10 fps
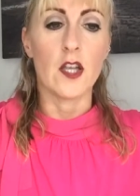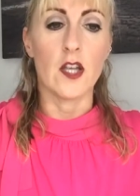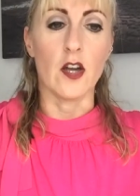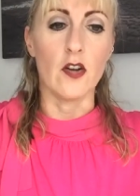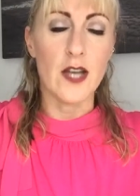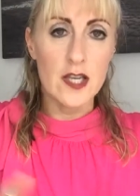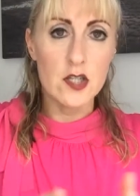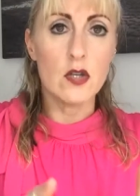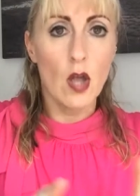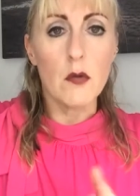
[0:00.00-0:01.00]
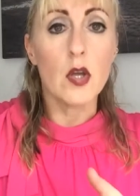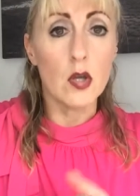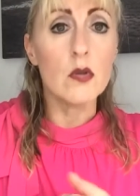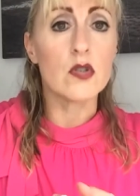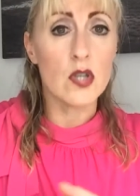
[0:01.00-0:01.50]
unless you know who
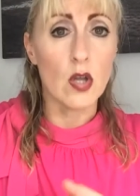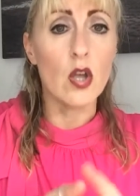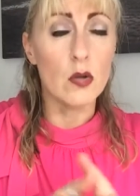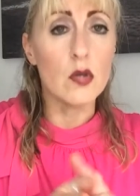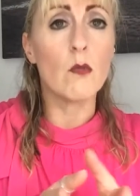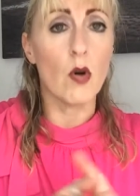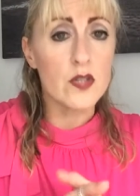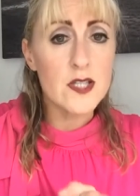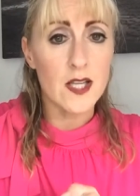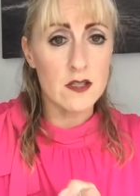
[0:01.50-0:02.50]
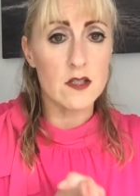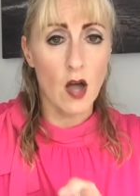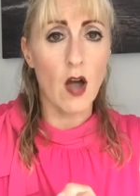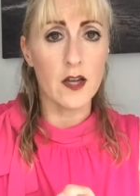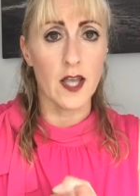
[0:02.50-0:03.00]
you're wanting to
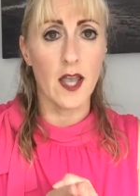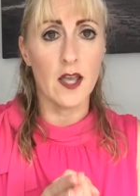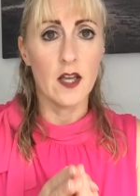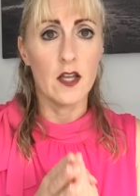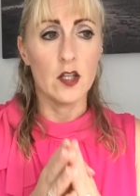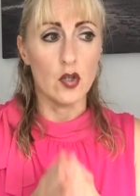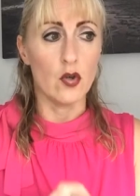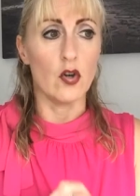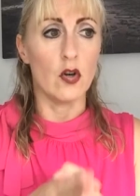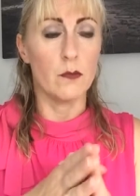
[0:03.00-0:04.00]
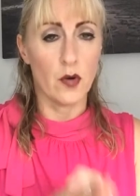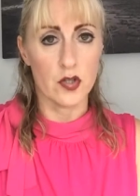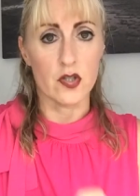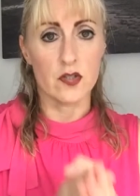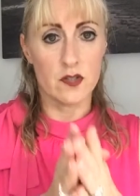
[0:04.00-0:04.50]
target your
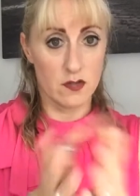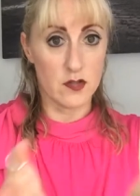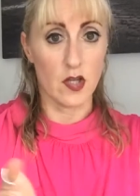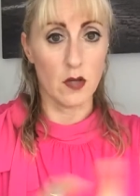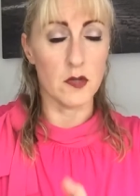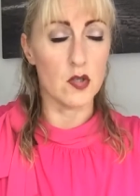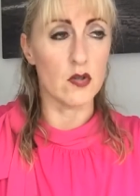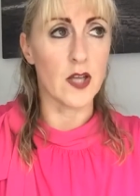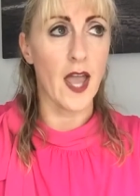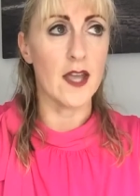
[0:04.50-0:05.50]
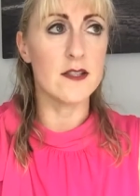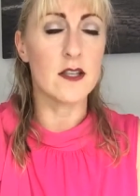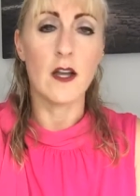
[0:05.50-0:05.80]
product to, in your case,